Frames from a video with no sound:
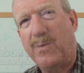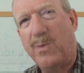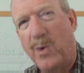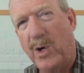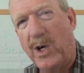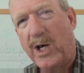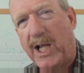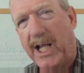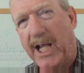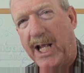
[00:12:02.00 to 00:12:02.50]

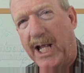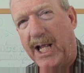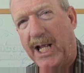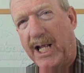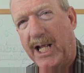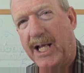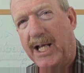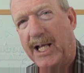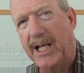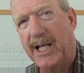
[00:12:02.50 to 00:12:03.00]

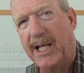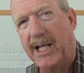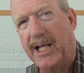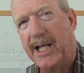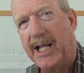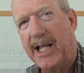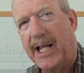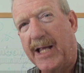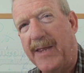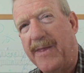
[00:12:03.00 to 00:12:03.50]
working
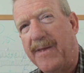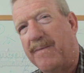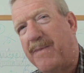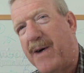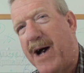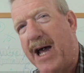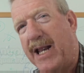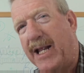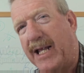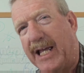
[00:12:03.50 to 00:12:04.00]
in the
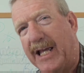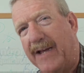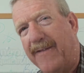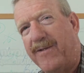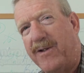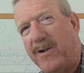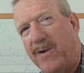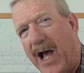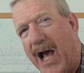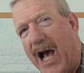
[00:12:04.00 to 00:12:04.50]
body
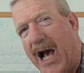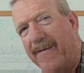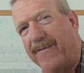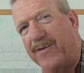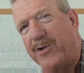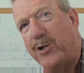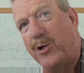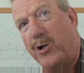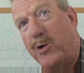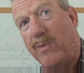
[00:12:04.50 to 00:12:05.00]
if you
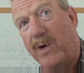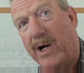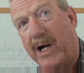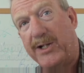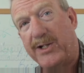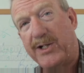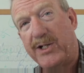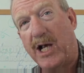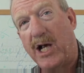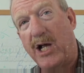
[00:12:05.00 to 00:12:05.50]
have too
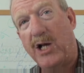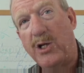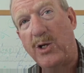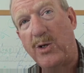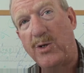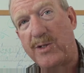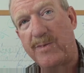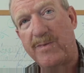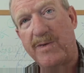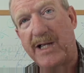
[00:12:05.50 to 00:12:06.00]
much
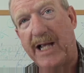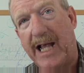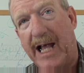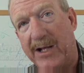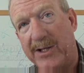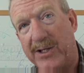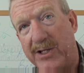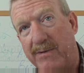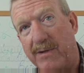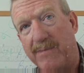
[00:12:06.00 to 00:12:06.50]
unusable
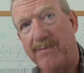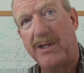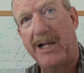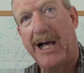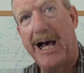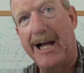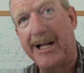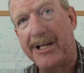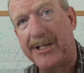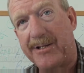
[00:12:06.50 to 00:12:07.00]
calcium. It
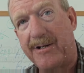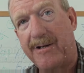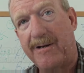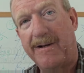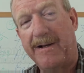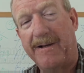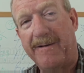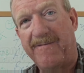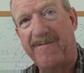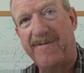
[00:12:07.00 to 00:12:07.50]
blocks
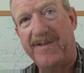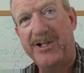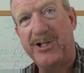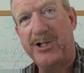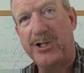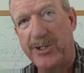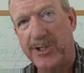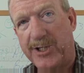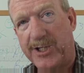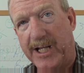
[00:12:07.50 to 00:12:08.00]
their
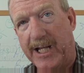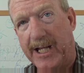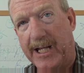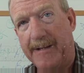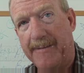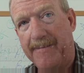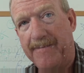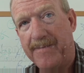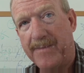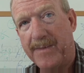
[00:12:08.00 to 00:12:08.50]
efficiency.
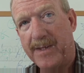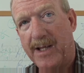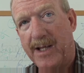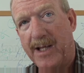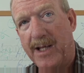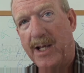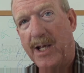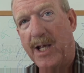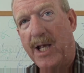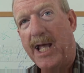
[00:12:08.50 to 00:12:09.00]

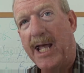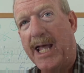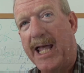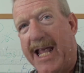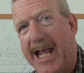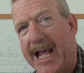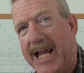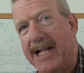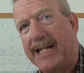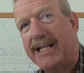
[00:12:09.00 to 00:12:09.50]

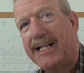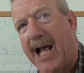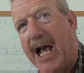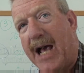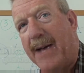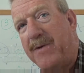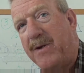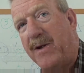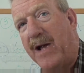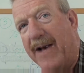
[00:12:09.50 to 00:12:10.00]

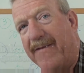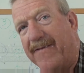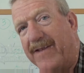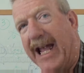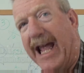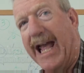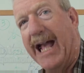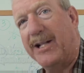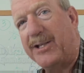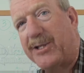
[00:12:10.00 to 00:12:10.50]
Anytime you have
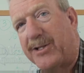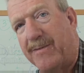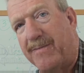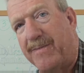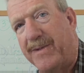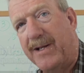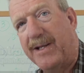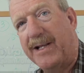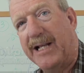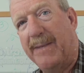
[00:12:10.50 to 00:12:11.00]
cancer
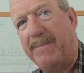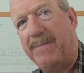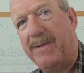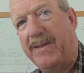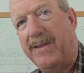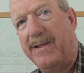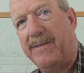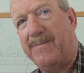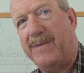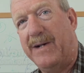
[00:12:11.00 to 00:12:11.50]
building up
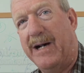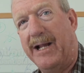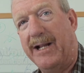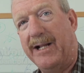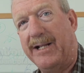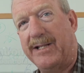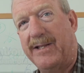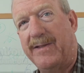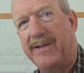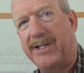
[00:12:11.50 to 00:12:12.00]
in the
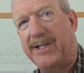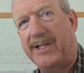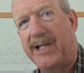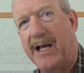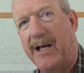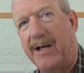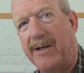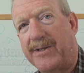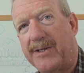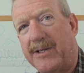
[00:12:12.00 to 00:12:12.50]
bodies, in the
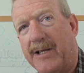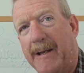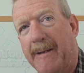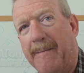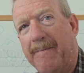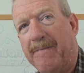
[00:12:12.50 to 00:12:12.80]
cells,